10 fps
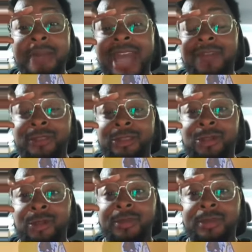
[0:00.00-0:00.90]
for
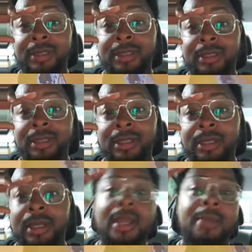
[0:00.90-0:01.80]
Snoop.
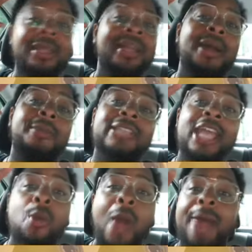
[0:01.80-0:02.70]
I'm gonna tell
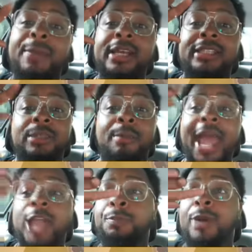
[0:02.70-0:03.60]
you why. Because the
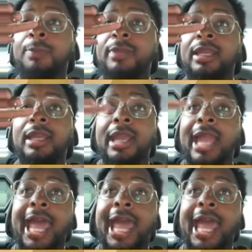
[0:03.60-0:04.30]
mass public has